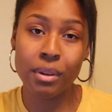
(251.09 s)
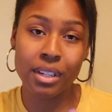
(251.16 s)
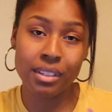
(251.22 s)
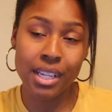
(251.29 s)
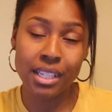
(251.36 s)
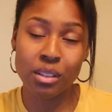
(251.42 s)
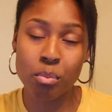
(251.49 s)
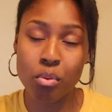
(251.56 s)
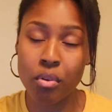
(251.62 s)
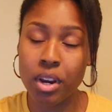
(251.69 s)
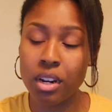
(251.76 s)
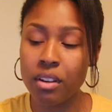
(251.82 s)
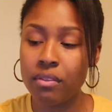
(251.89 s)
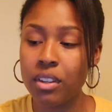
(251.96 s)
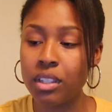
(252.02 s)
because that's the
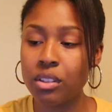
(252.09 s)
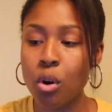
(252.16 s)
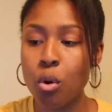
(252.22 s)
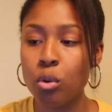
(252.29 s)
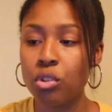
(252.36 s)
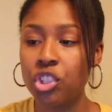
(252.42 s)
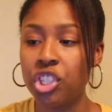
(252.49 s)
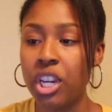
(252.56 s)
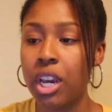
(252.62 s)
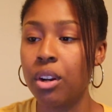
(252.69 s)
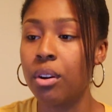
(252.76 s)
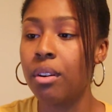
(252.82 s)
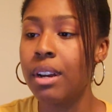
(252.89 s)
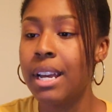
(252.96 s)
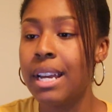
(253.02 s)
point of this whole
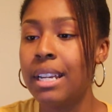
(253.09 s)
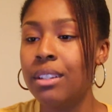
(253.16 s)
channel.